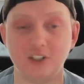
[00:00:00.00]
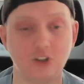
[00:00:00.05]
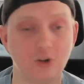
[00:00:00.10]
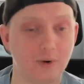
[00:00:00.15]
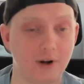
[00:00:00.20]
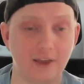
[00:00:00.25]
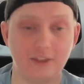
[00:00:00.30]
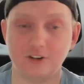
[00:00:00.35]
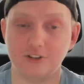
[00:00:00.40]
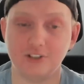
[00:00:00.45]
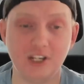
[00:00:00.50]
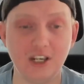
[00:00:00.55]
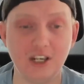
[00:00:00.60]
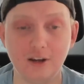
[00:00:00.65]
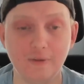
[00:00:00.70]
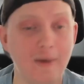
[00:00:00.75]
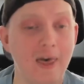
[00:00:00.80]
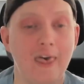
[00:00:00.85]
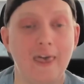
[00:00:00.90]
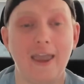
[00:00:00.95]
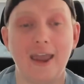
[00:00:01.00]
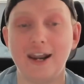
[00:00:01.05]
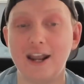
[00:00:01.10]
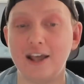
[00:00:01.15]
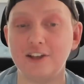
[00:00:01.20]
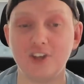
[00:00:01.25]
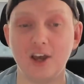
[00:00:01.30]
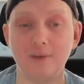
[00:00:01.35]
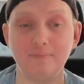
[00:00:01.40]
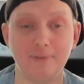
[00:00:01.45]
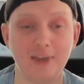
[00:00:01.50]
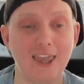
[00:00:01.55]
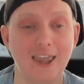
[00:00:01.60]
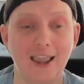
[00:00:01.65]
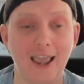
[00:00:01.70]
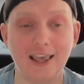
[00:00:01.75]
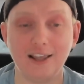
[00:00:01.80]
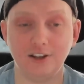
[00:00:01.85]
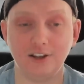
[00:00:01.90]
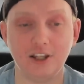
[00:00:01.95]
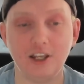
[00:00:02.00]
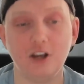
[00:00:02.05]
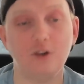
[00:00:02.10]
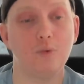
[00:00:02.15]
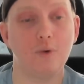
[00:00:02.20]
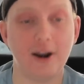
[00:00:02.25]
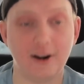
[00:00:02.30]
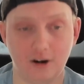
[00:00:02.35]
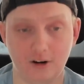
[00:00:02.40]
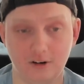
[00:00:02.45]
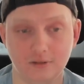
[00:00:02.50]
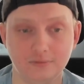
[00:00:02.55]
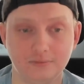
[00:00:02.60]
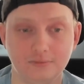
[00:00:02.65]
to another team and ends up being a league winner.